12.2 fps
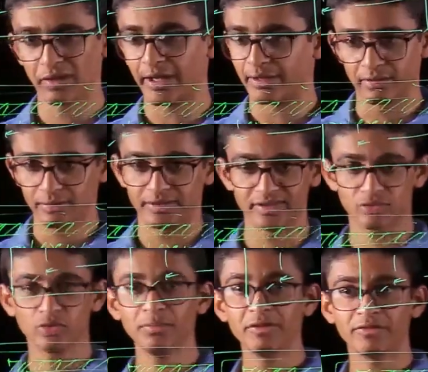like this
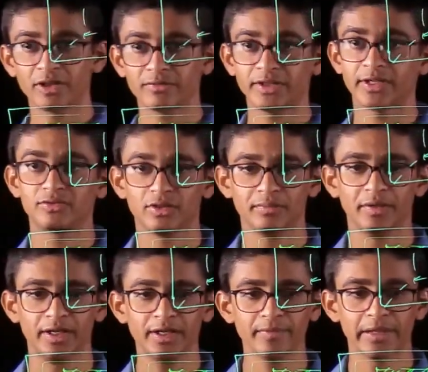could be one of the actual
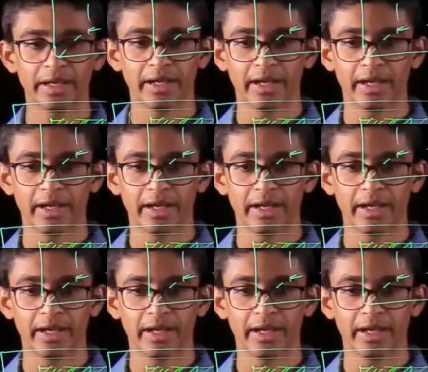building,